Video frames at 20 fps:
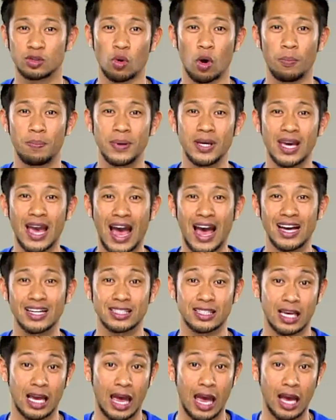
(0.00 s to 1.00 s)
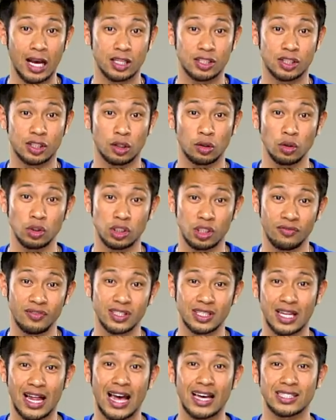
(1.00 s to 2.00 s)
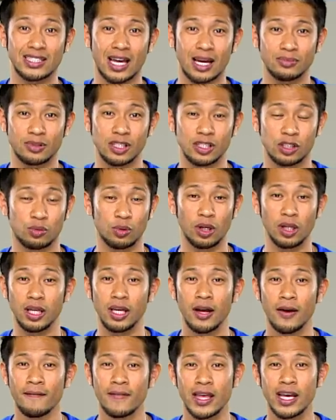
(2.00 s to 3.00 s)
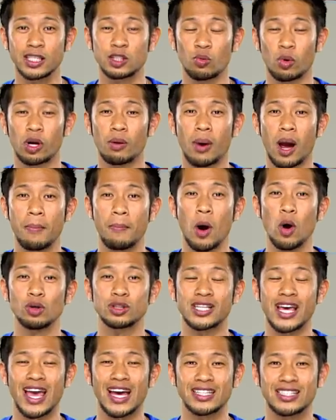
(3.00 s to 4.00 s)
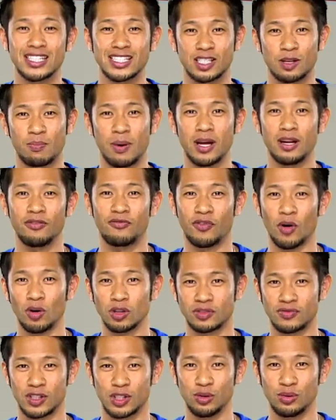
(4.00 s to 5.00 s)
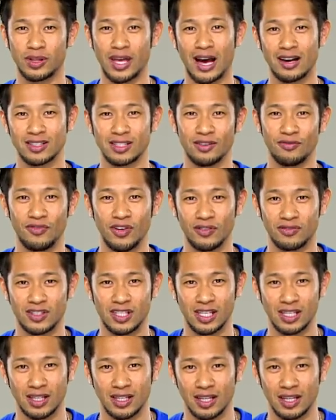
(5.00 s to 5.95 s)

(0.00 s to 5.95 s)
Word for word: won't be as exclusive as last time, since really, it's one of my most anticipated phones for 2015.